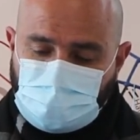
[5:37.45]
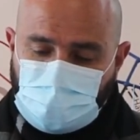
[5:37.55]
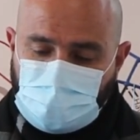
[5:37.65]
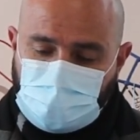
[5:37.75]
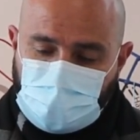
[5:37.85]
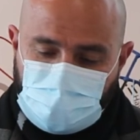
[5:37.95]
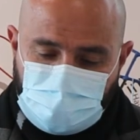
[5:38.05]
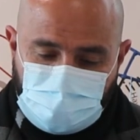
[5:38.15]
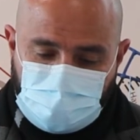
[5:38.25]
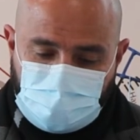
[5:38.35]
In the
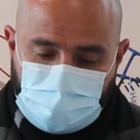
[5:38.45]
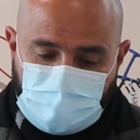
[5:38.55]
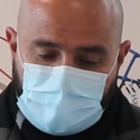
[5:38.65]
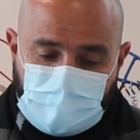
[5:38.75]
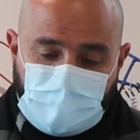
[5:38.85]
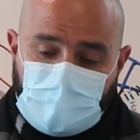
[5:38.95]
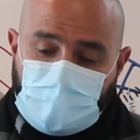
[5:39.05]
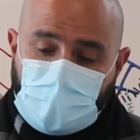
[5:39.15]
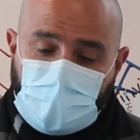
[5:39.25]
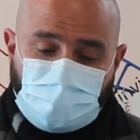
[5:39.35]
end,
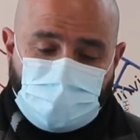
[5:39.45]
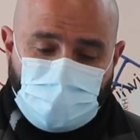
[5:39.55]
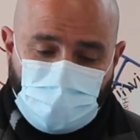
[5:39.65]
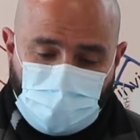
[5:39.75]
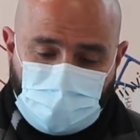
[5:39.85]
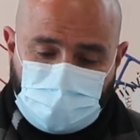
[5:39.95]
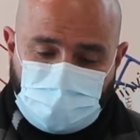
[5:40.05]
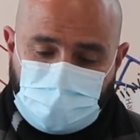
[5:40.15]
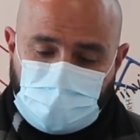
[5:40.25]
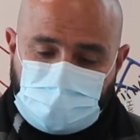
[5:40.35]
I'm sure
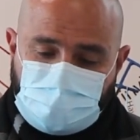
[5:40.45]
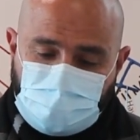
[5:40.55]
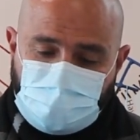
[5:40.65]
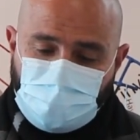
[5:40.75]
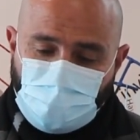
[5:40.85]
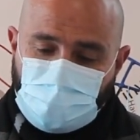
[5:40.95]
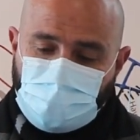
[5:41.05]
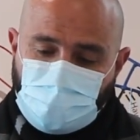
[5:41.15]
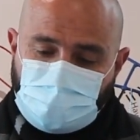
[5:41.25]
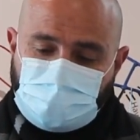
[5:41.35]
to get certain more
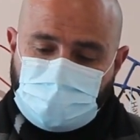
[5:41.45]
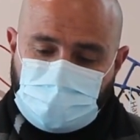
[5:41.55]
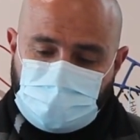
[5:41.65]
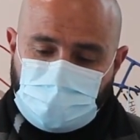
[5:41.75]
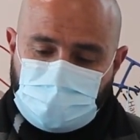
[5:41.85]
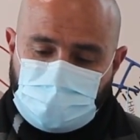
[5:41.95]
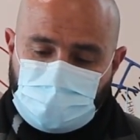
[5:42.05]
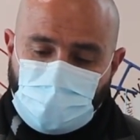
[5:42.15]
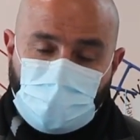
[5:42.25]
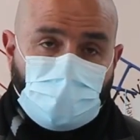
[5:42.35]
important details
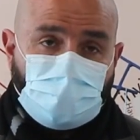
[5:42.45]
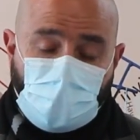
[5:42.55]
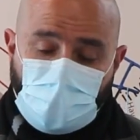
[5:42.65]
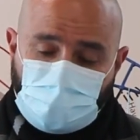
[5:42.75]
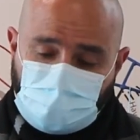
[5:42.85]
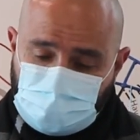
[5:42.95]
all wrong.